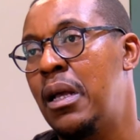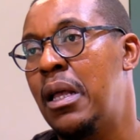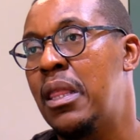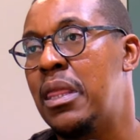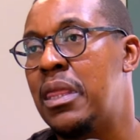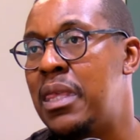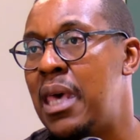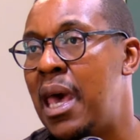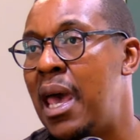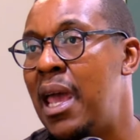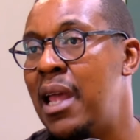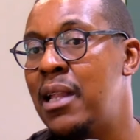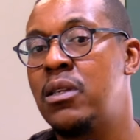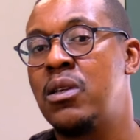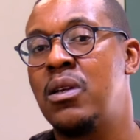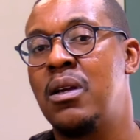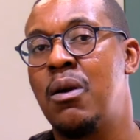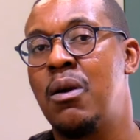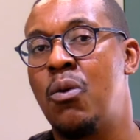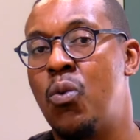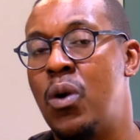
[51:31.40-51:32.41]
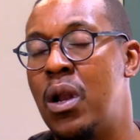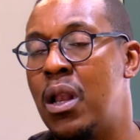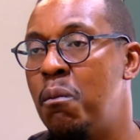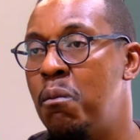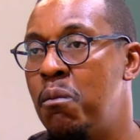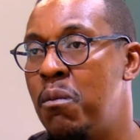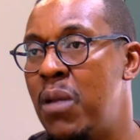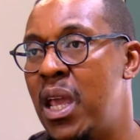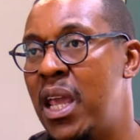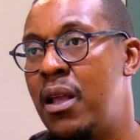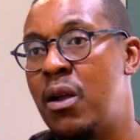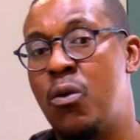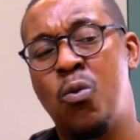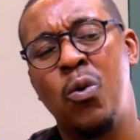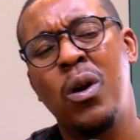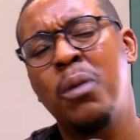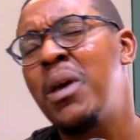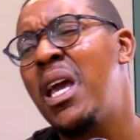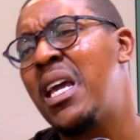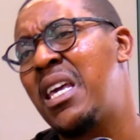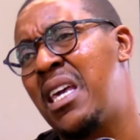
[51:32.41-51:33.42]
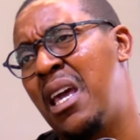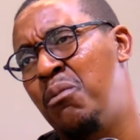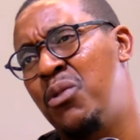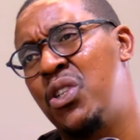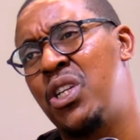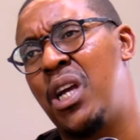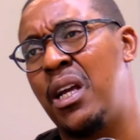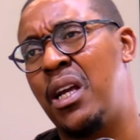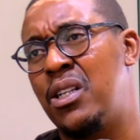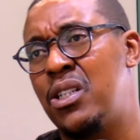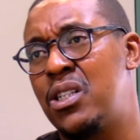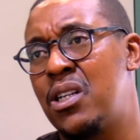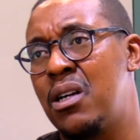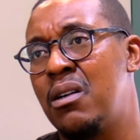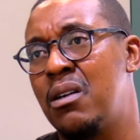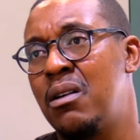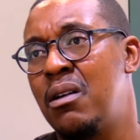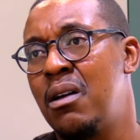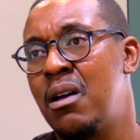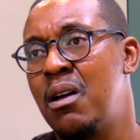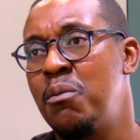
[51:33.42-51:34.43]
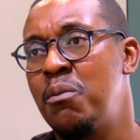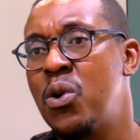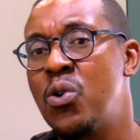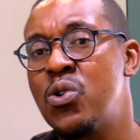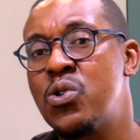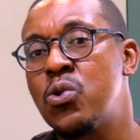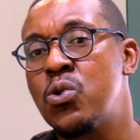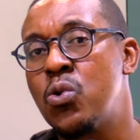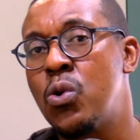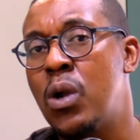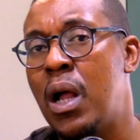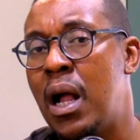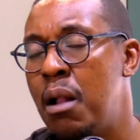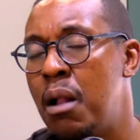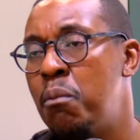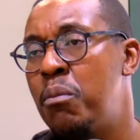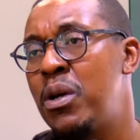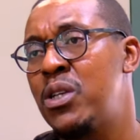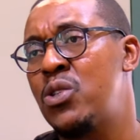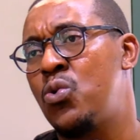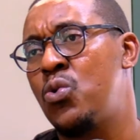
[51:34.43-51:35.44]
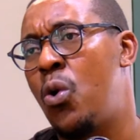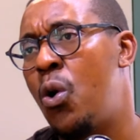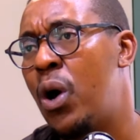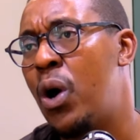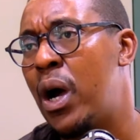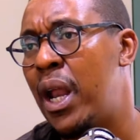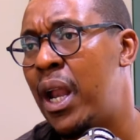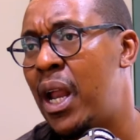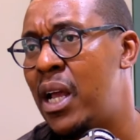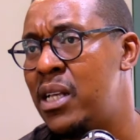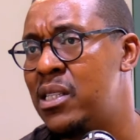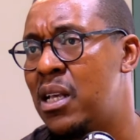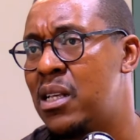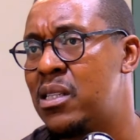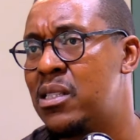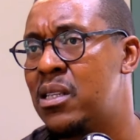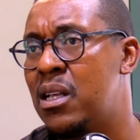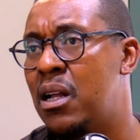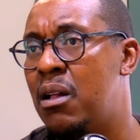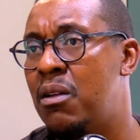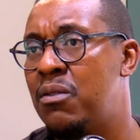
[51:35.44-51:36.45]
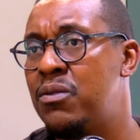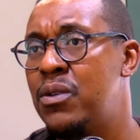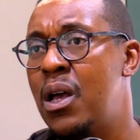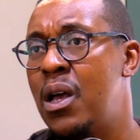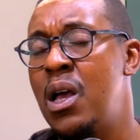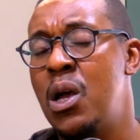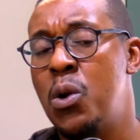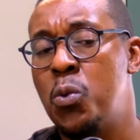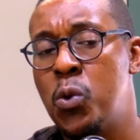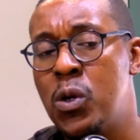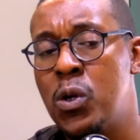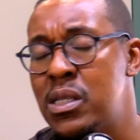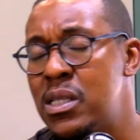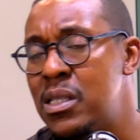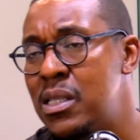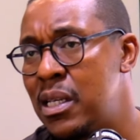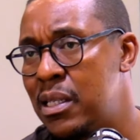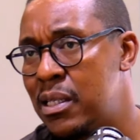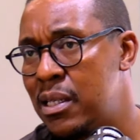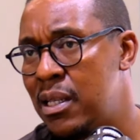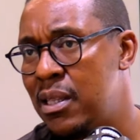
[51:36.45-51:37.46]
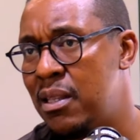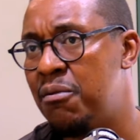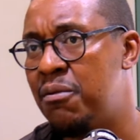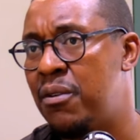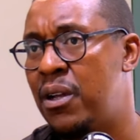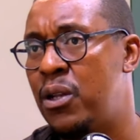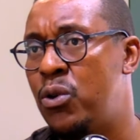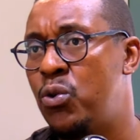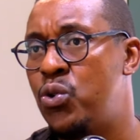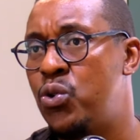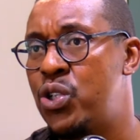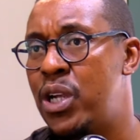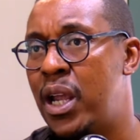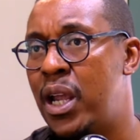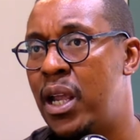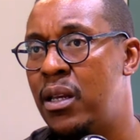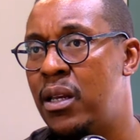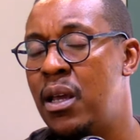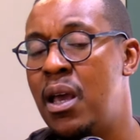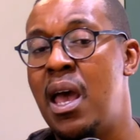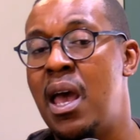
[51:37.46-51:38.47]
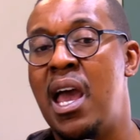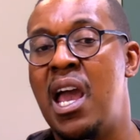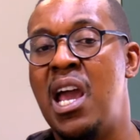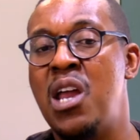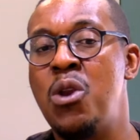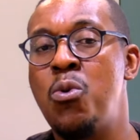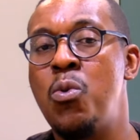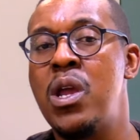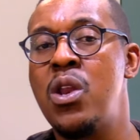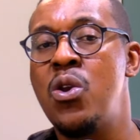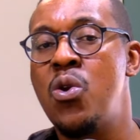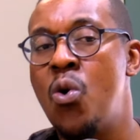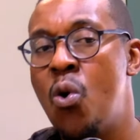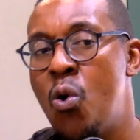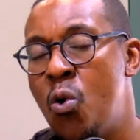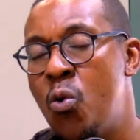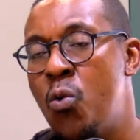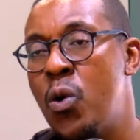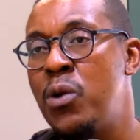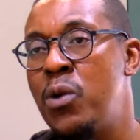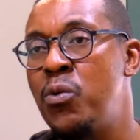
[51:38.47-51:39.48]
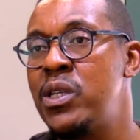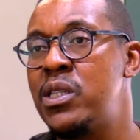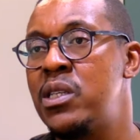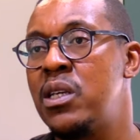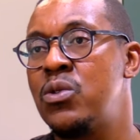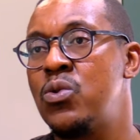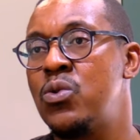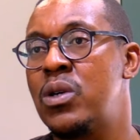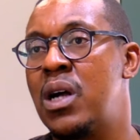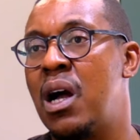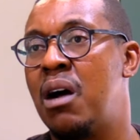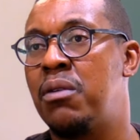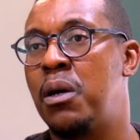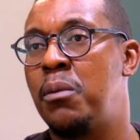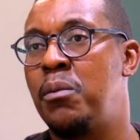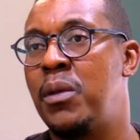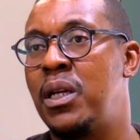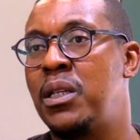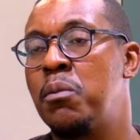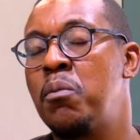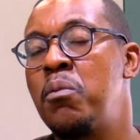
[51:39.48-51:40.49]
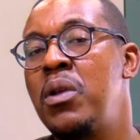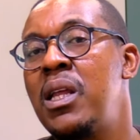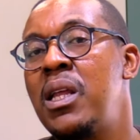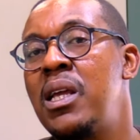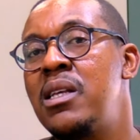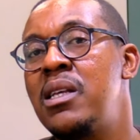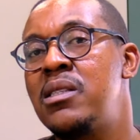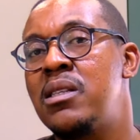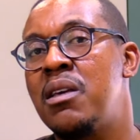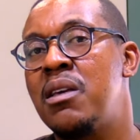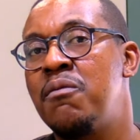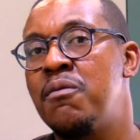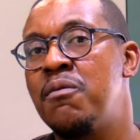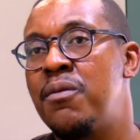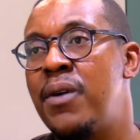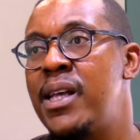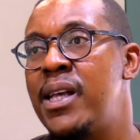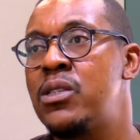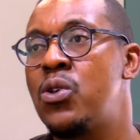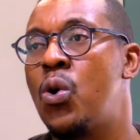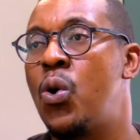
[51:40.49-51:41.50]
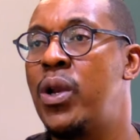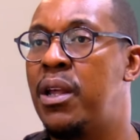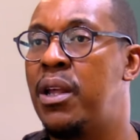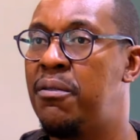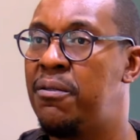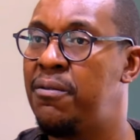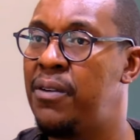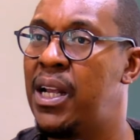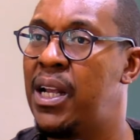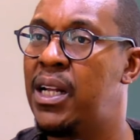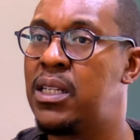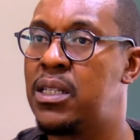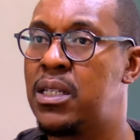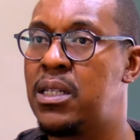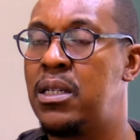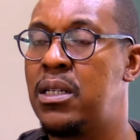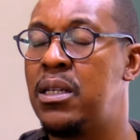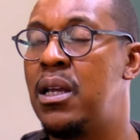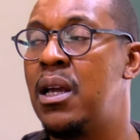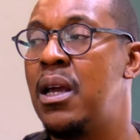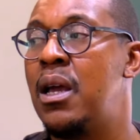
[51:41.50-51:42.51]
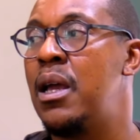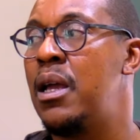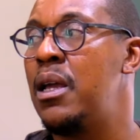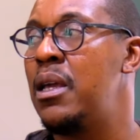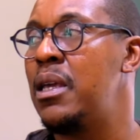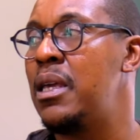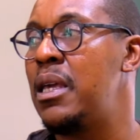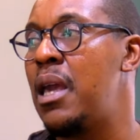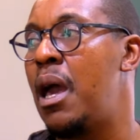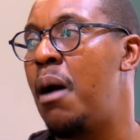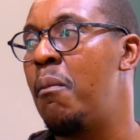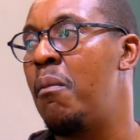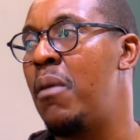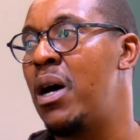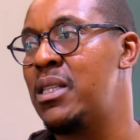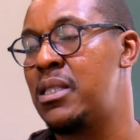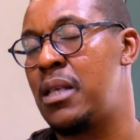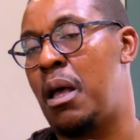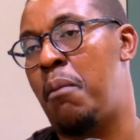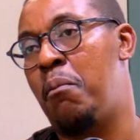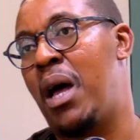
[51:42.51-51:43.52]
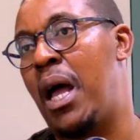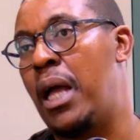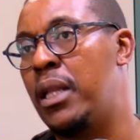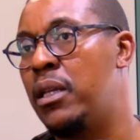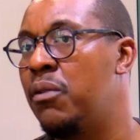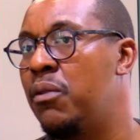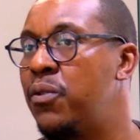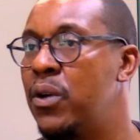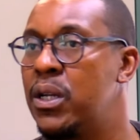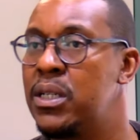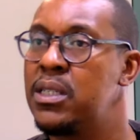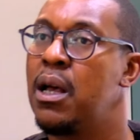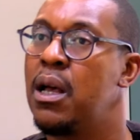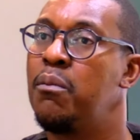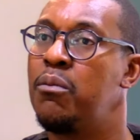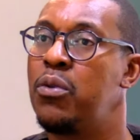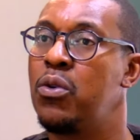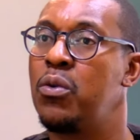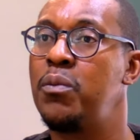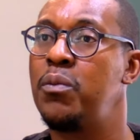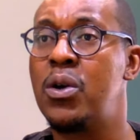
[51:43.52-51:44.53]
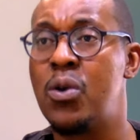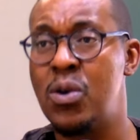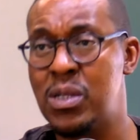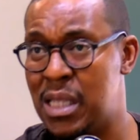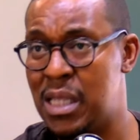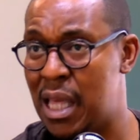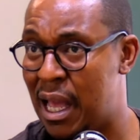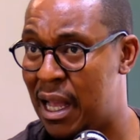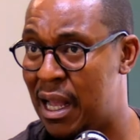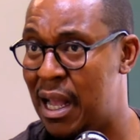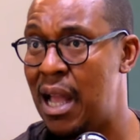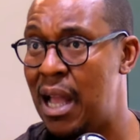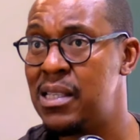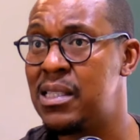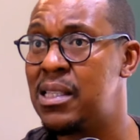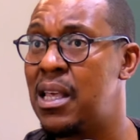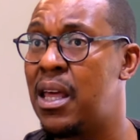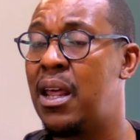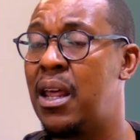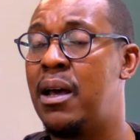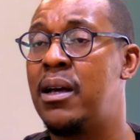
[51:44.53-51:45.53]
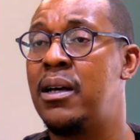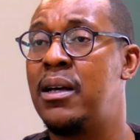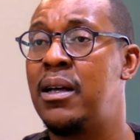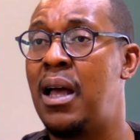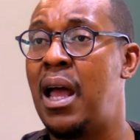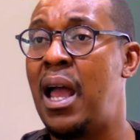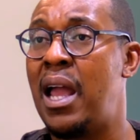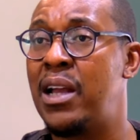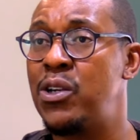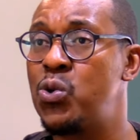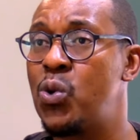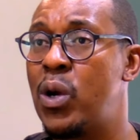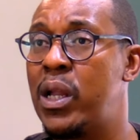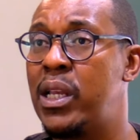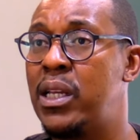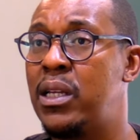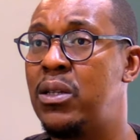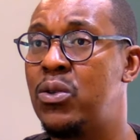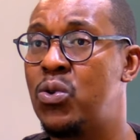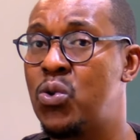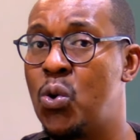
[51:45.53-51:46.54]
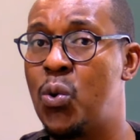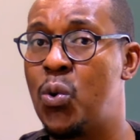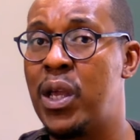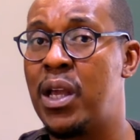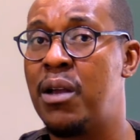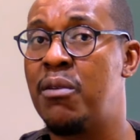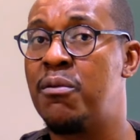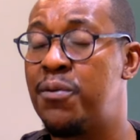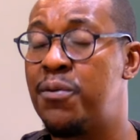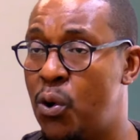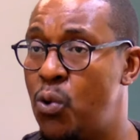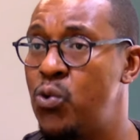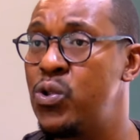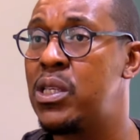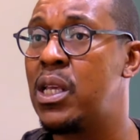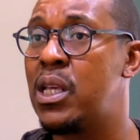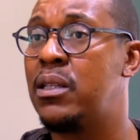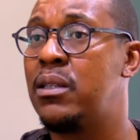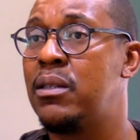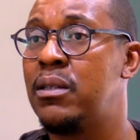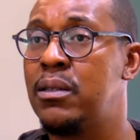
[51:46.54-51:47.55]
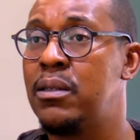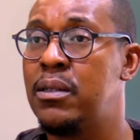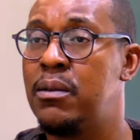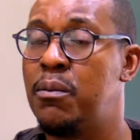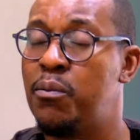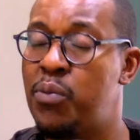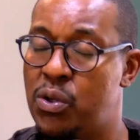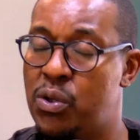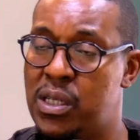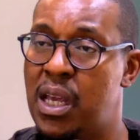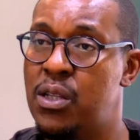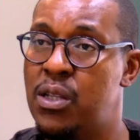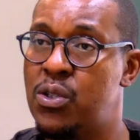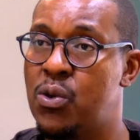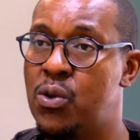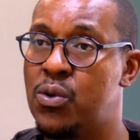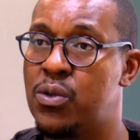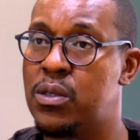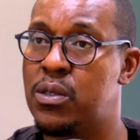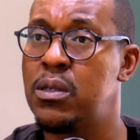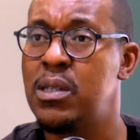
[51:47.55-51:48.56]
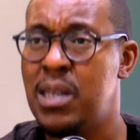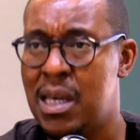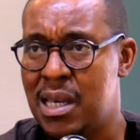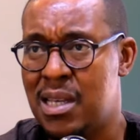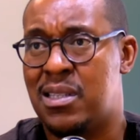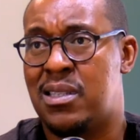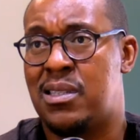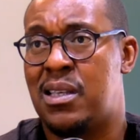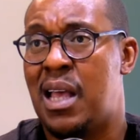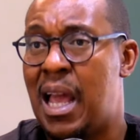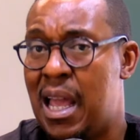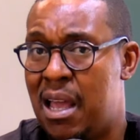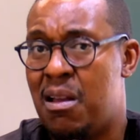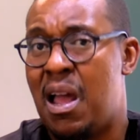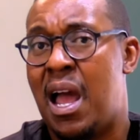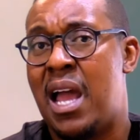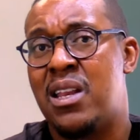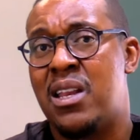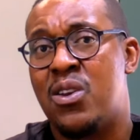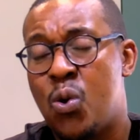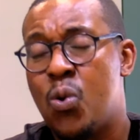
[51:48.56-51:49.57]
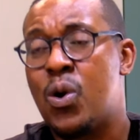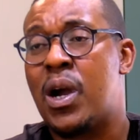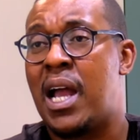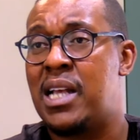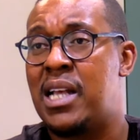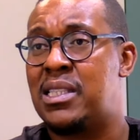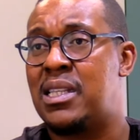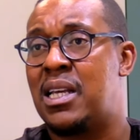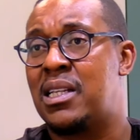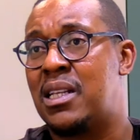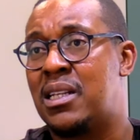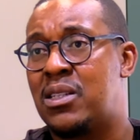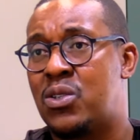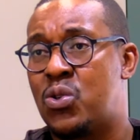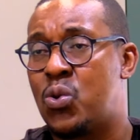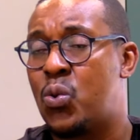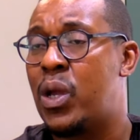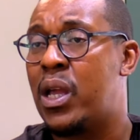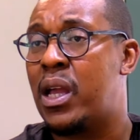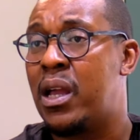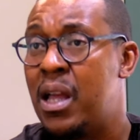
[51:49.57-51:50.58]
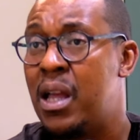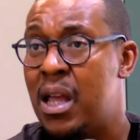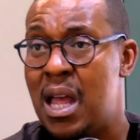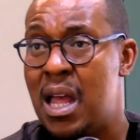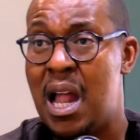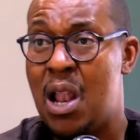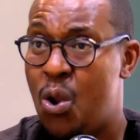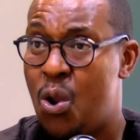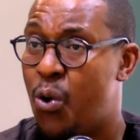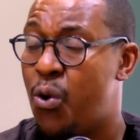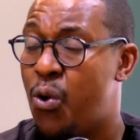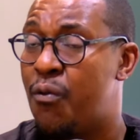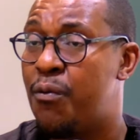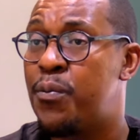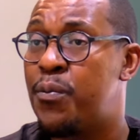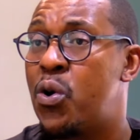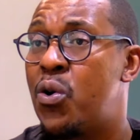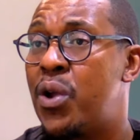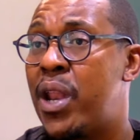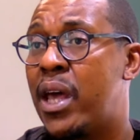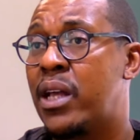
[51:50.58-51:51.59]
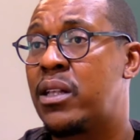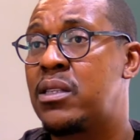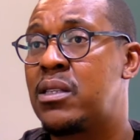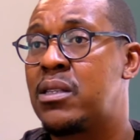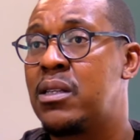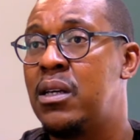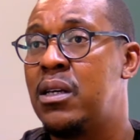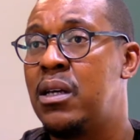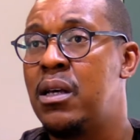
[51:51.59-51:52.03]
that will be a game changer, because it will help us to organize ourselves. We'll sit in the value chain. And we know when we say to government, please invest on a factory, Yamazambane, for example, because there are guys that are actually doing frozen potatoes. Yes, I know guys that are doing a lot of products.